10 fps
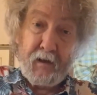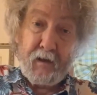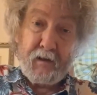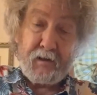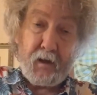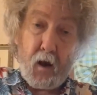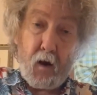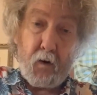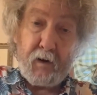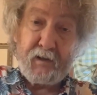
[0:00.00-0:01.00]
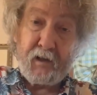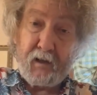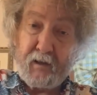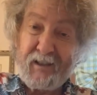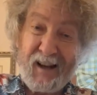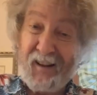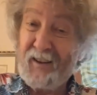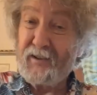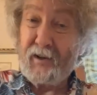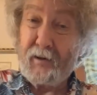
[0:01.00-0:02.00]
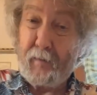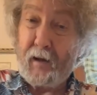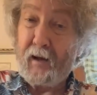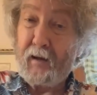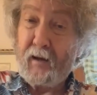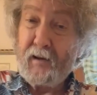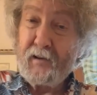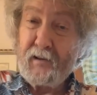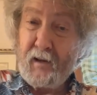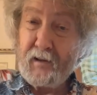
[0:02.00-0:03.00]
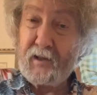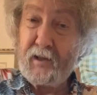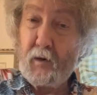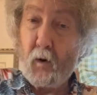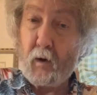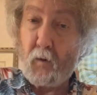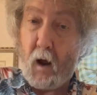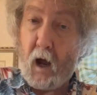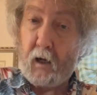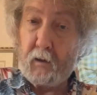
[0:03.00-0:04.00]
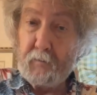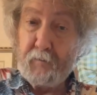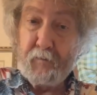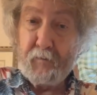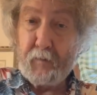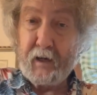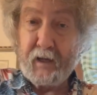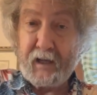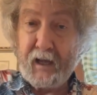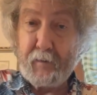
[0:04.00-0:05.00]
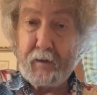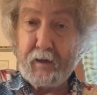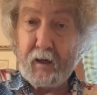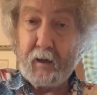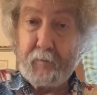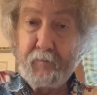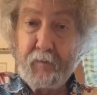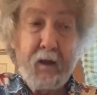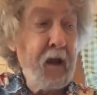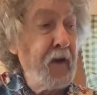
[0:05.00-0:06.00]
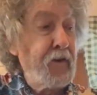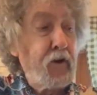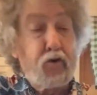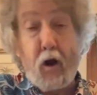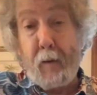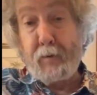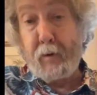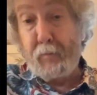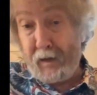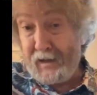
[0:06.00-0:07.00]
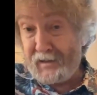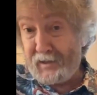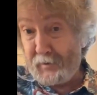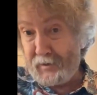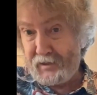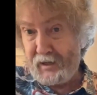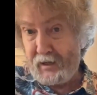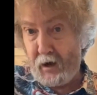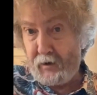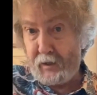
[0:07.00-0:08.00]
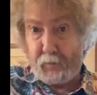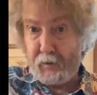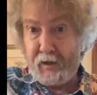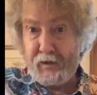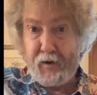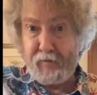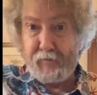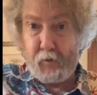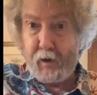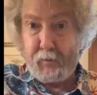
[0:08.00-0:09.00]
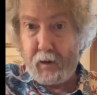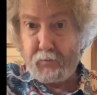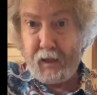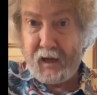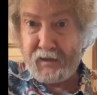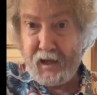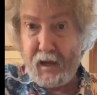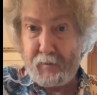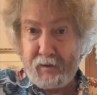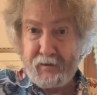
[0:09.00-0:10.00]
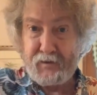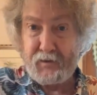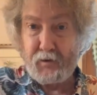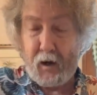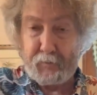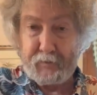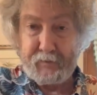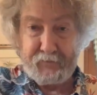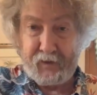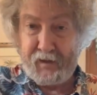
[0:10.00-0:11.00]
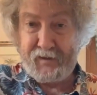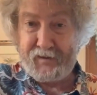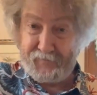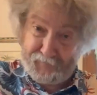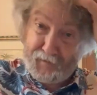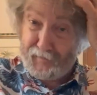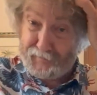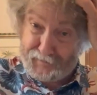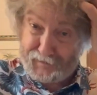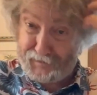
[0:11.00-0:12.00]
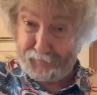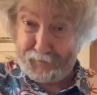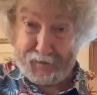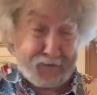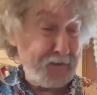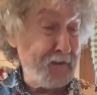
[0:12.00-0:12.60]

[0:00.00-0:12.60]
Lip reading: So it's a little challenging to make a C chord rock, but it can be done. If you drop your bass to a C note, you can play Into the Void by Black Sabbath. It's dropped like 5 or 6 frets.